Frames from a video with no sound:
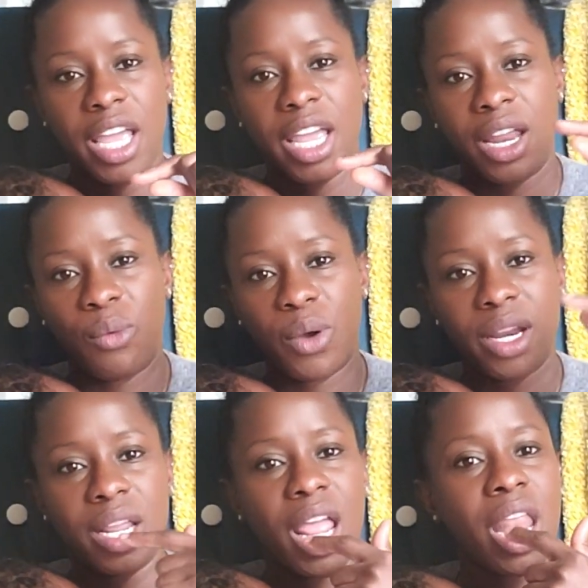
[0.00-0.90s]
and
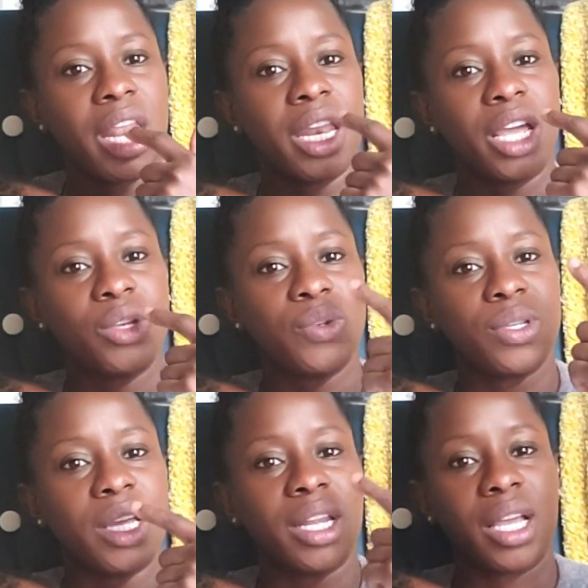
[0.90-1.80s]
wet it, and
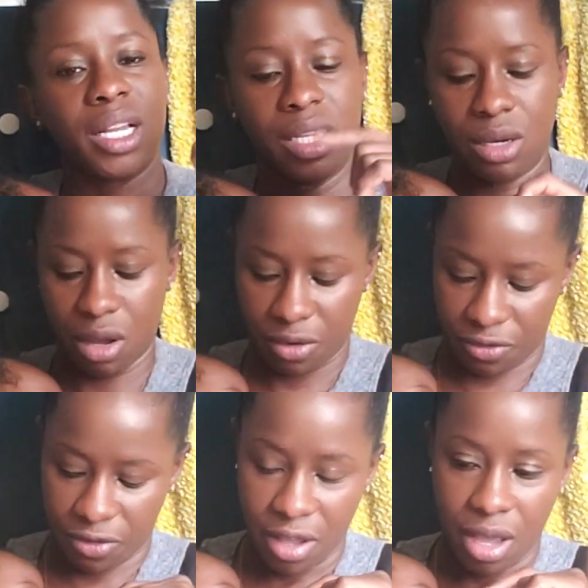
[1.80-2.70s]
then I clean
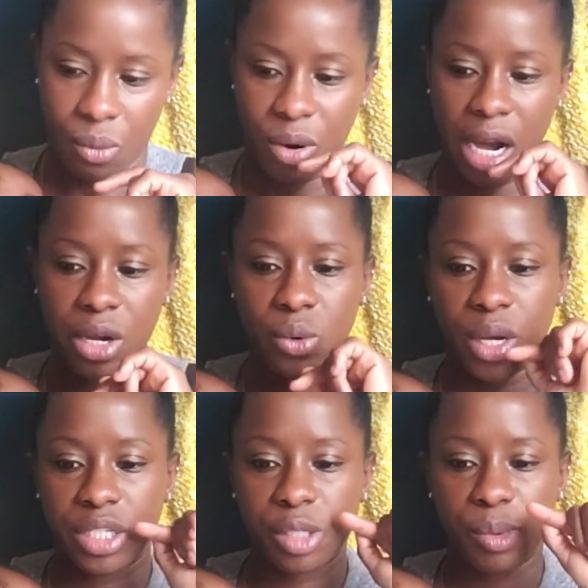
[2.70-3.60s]
off. What I do,
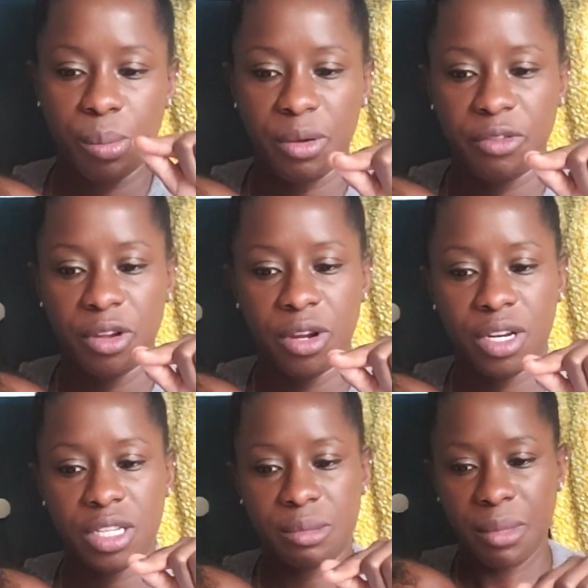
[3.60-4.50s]
I just put my finger
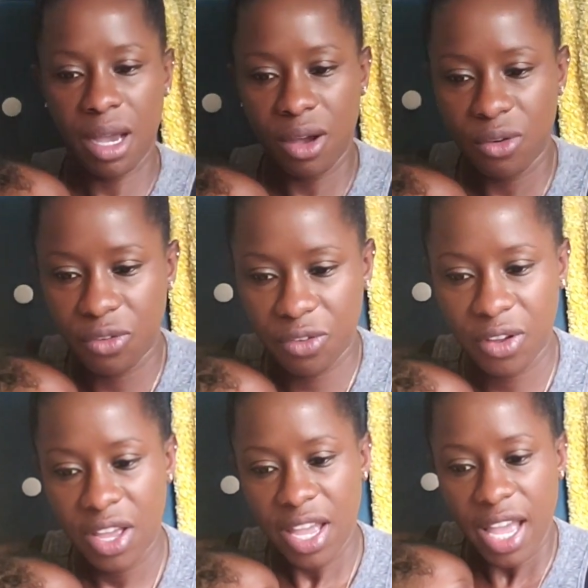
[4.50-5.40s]
in its mouth
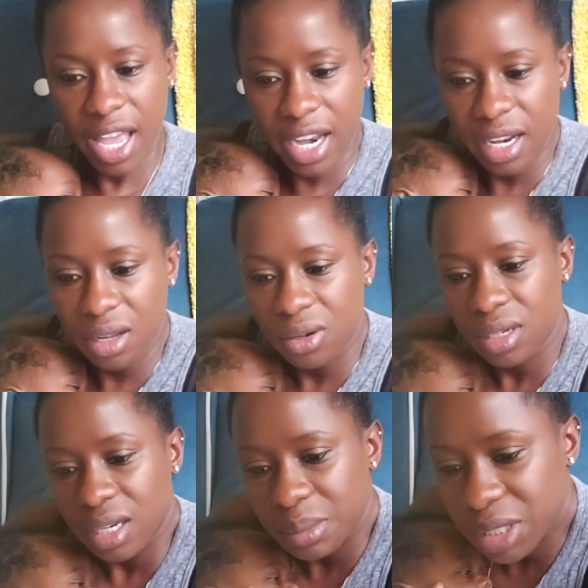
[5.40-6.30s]
and
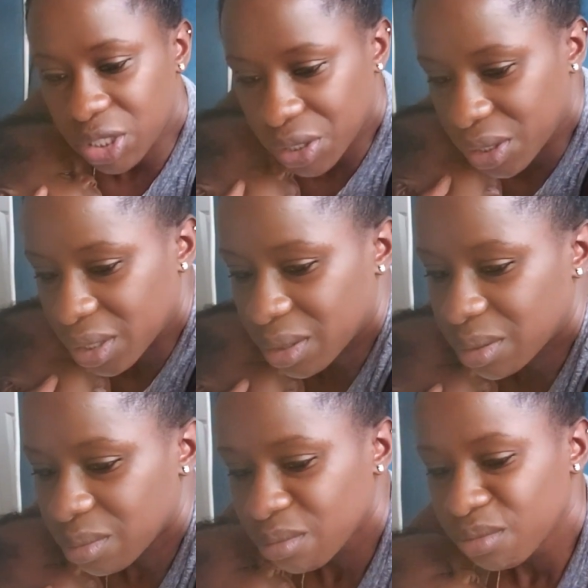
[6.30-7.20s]
hold on, let me show
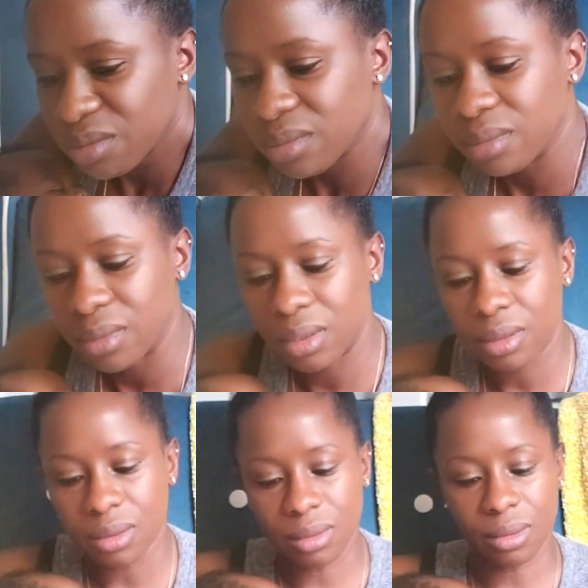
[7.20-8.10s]
you.
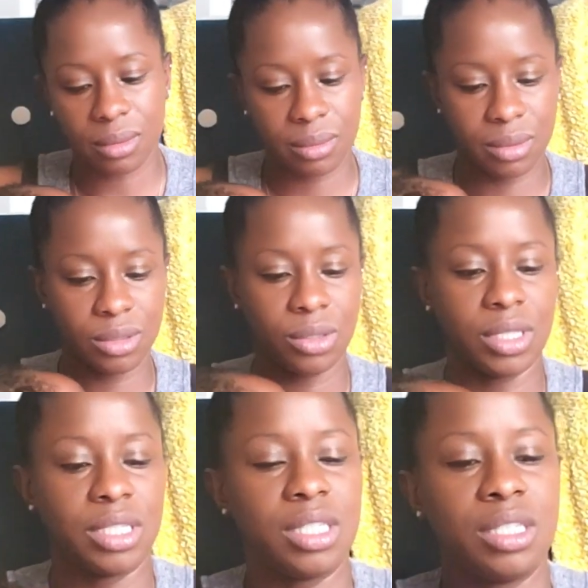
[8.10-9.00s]
So
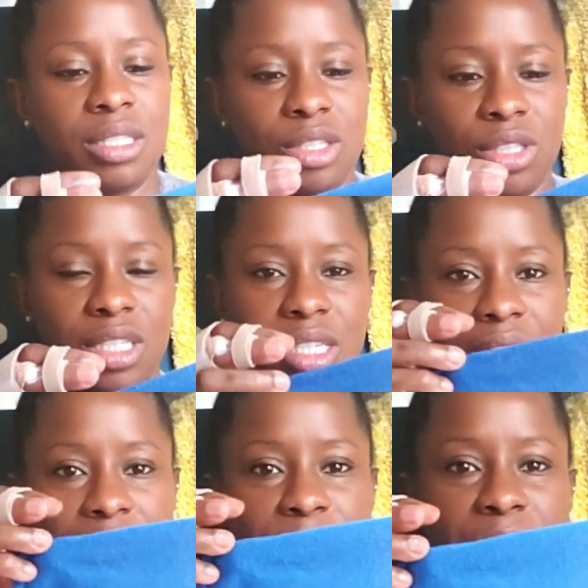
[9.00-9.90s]
this is usually
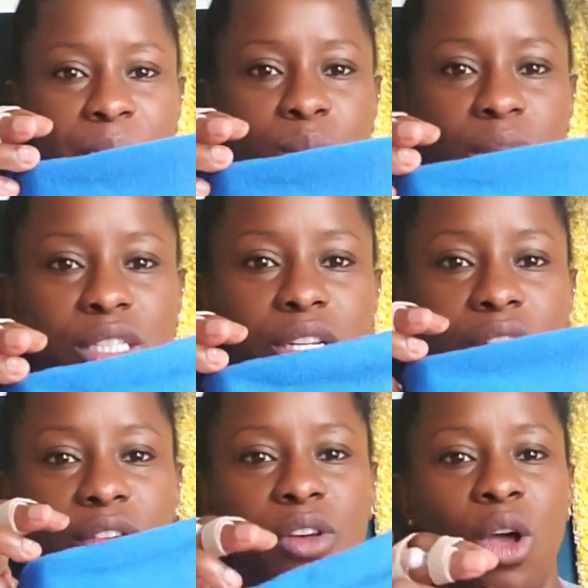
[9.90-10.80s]
like the baby
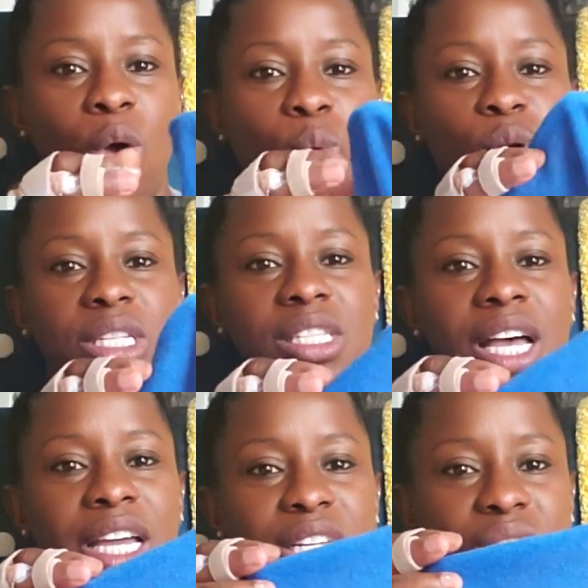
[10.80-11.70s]
washcloth. One
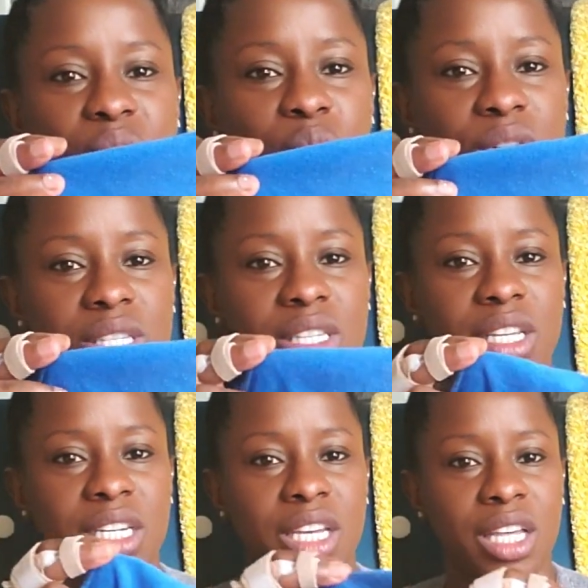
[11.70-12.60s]
side is coarser
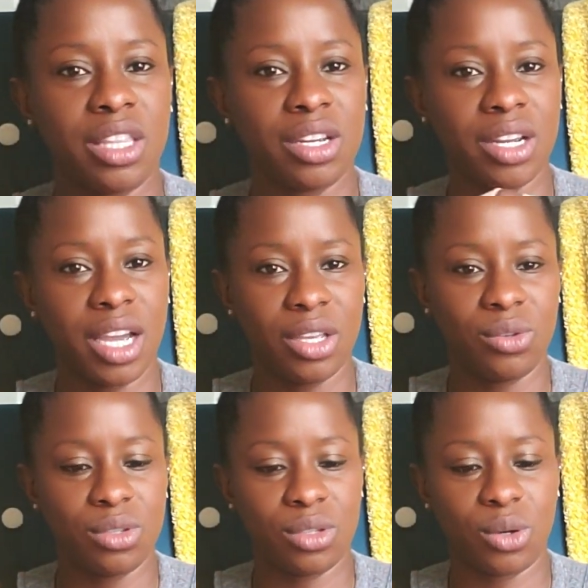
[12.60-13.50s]
than the other. I
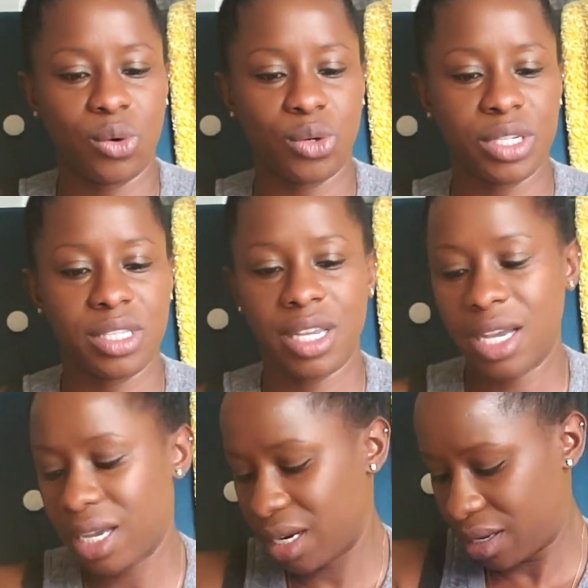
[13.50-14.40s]
use the coarse
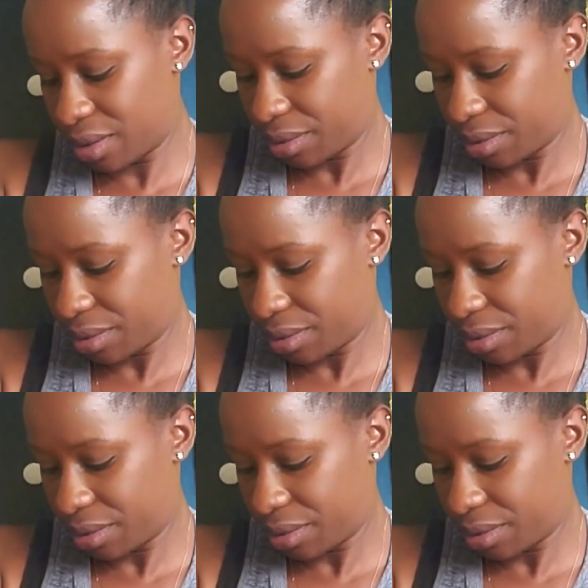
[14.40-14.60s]
side.